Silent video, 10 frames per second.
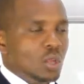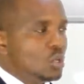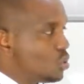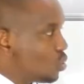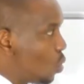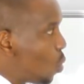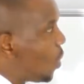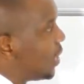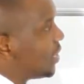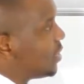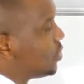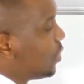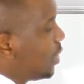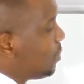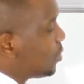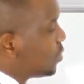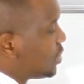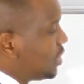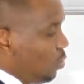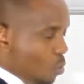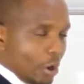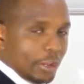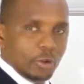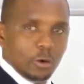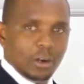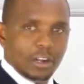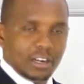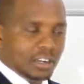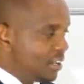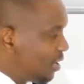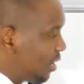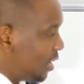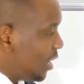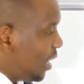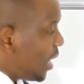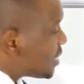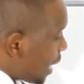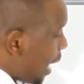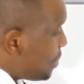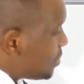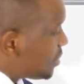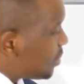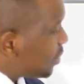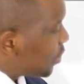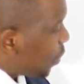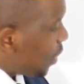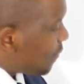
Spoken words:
so well that you're able to see where you are. At times, to require